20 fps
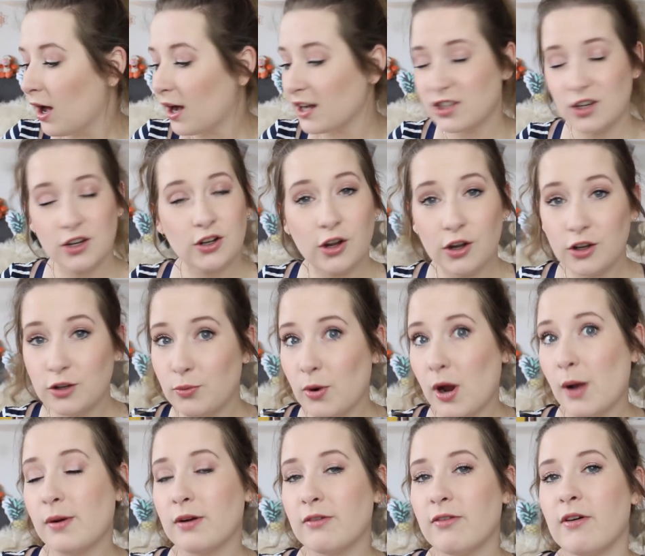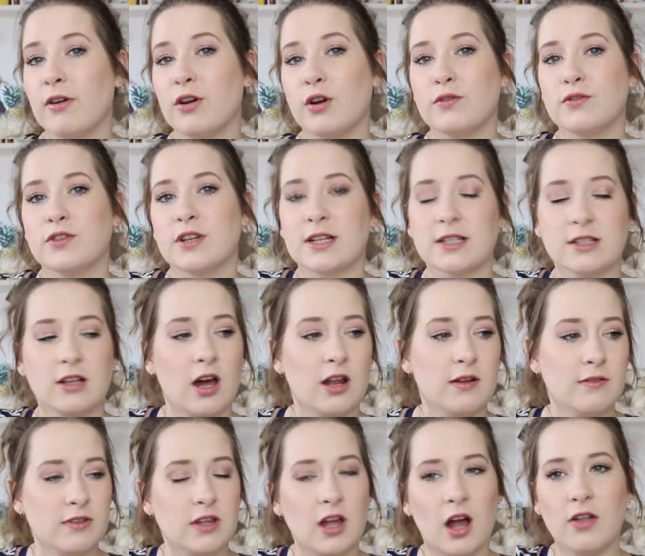I don't go to Primark very often. It's kind
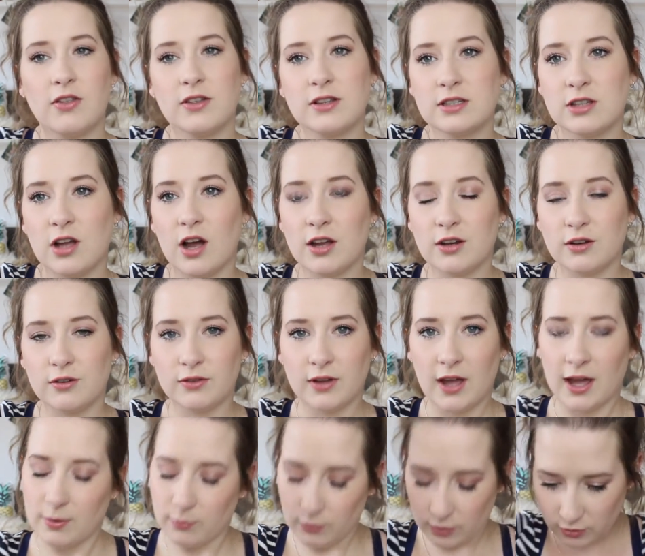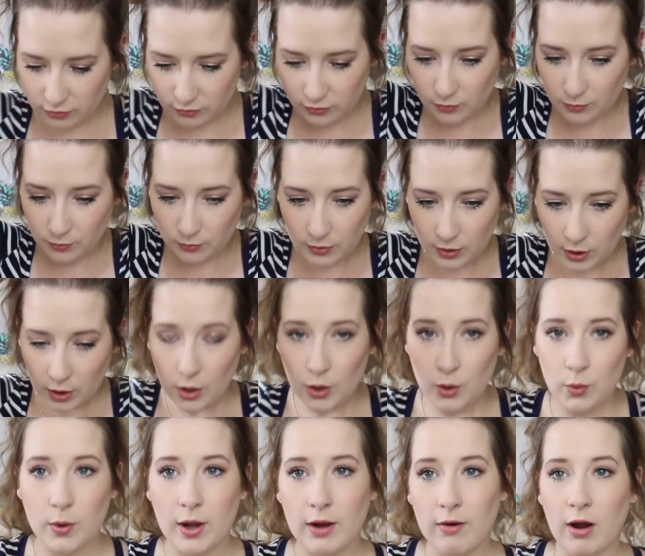of the other side of Cambridge from
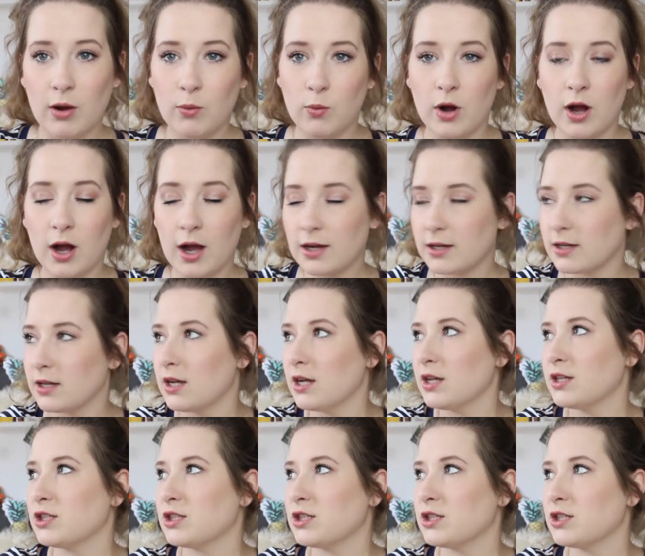where I work,